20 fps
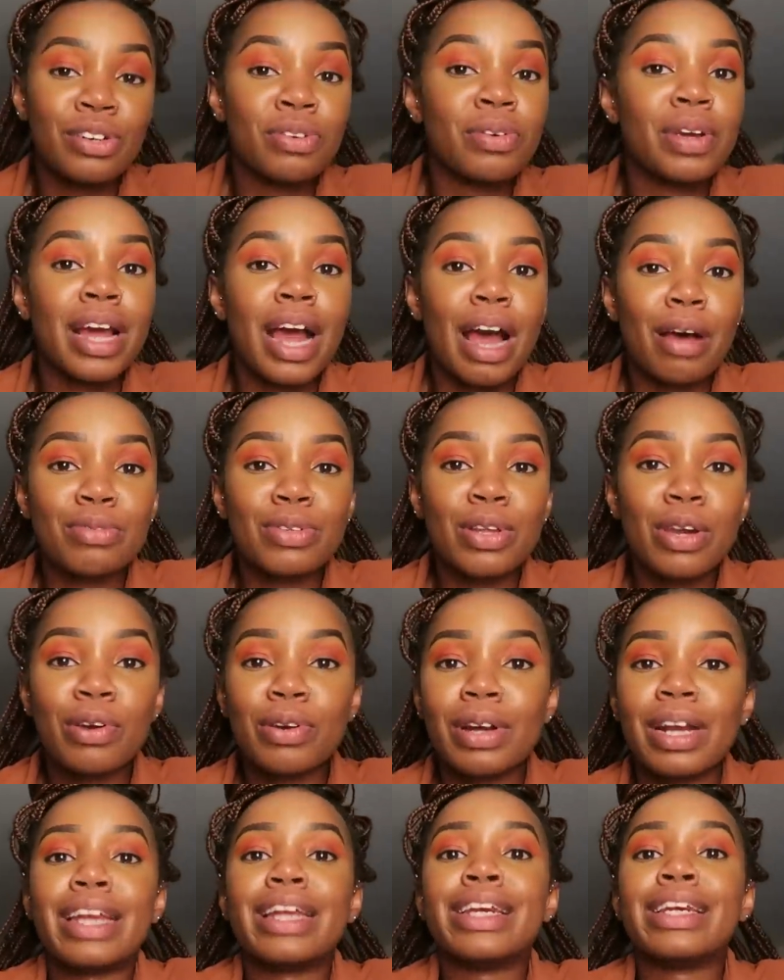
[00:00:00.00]
doing
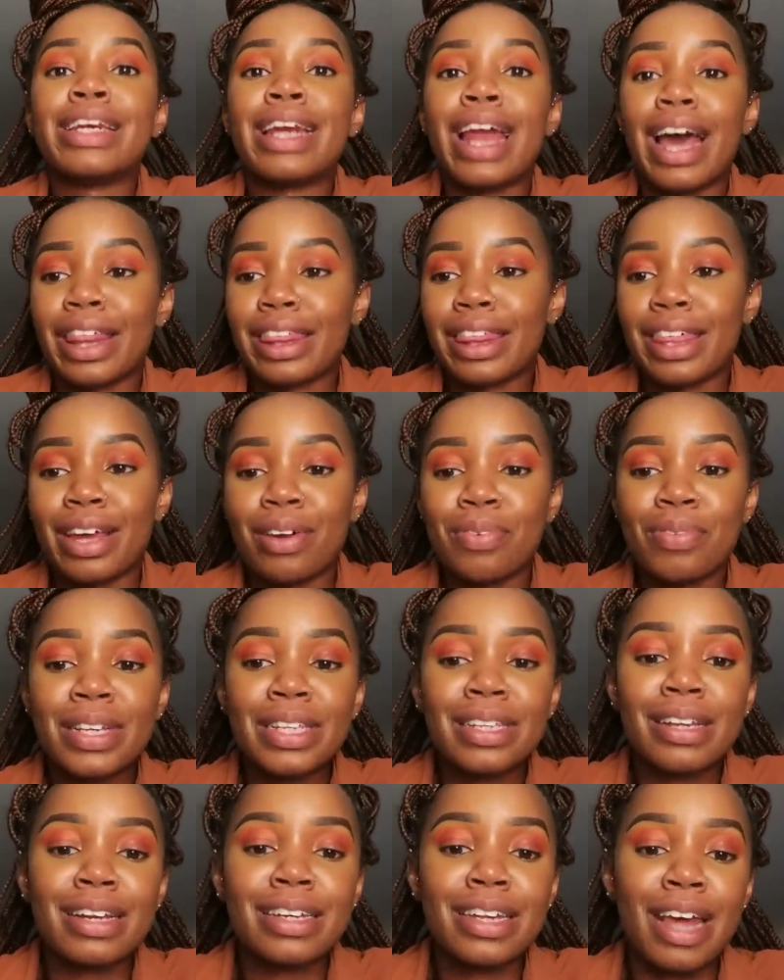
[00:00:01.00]
absolutely nothing,
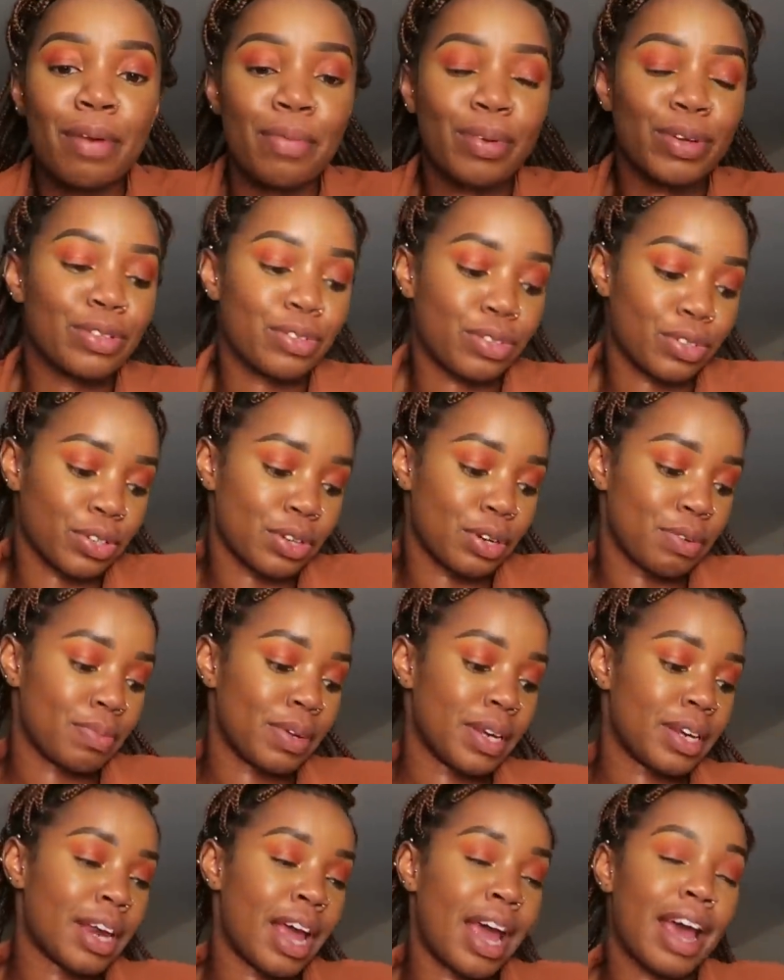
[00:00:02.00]
wasting time on social
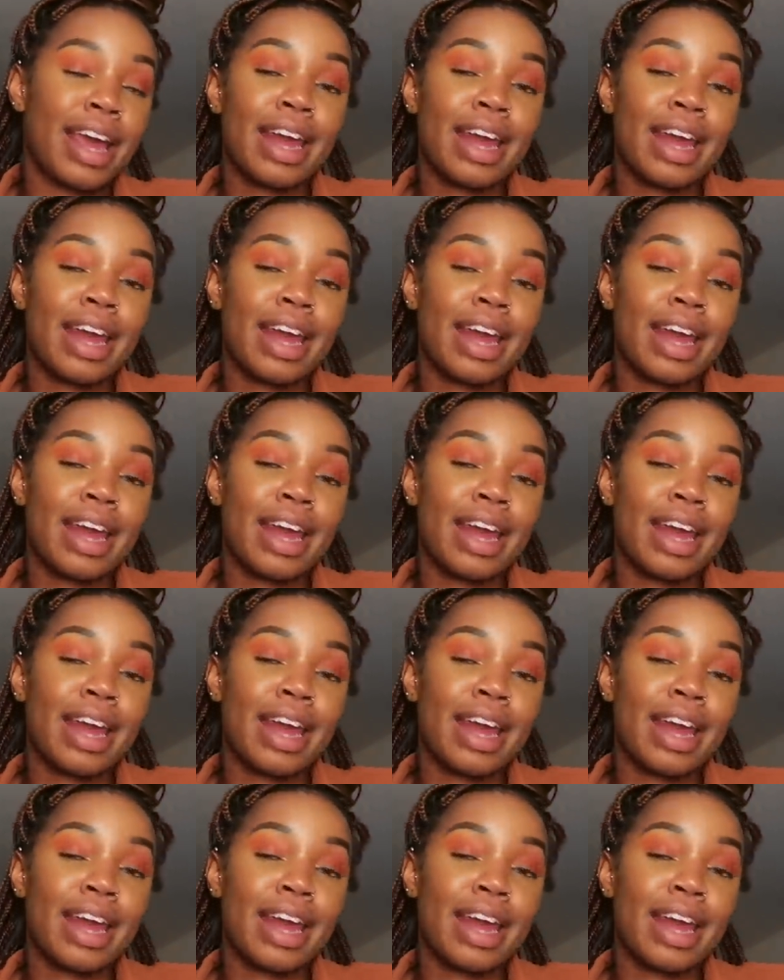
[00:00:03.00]
media,